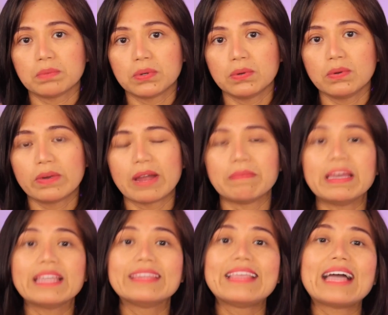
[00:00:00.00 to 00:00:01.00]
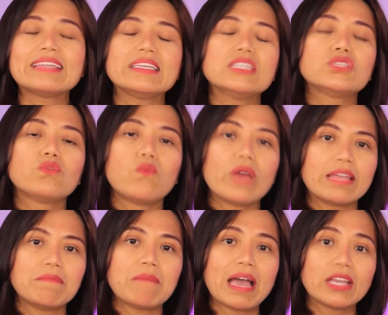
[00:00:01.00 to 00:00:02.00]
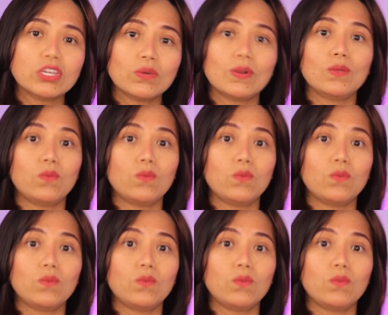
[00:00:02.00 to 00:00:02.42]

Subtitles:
Program. And that is when manual